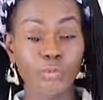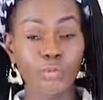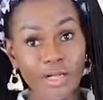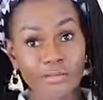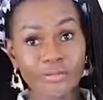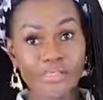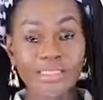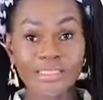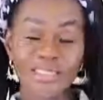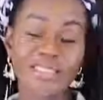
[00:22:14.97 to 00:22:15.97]
Well,
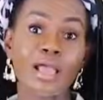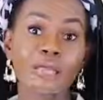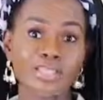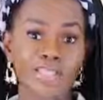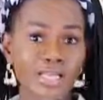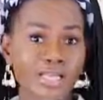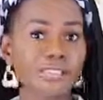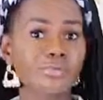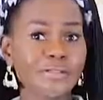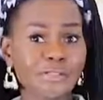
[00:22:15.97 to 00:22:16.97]
this time it
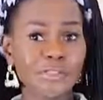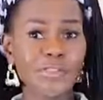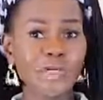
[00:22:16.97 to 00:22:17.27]
changed because